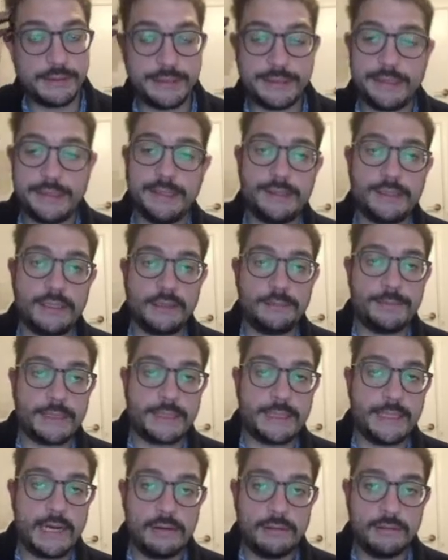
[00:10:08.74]
GitHub
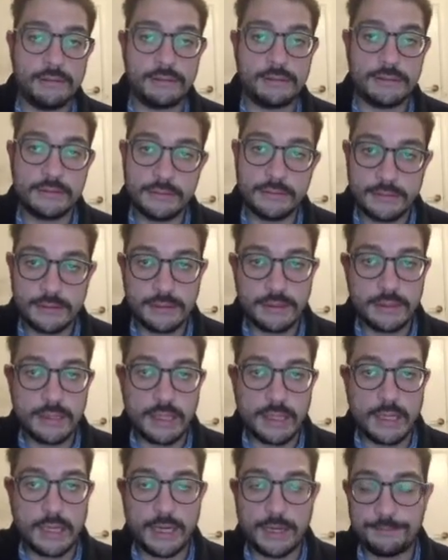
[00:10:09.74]
account,
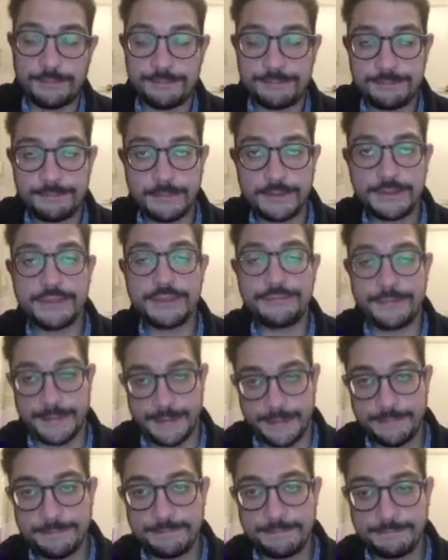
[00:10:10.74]
which is fair.
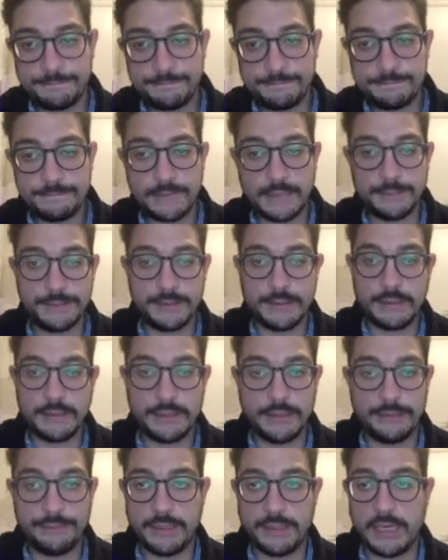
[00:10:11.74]
I mean,
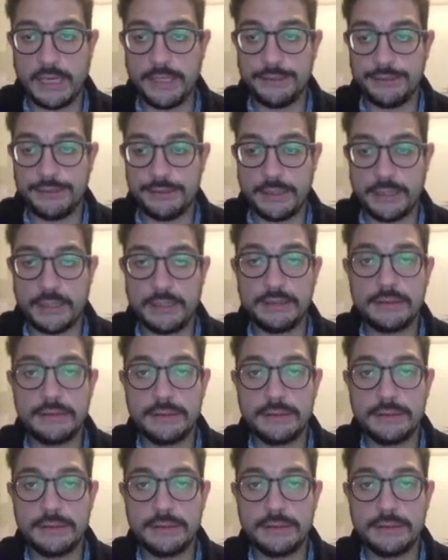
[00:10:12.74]
even I do that.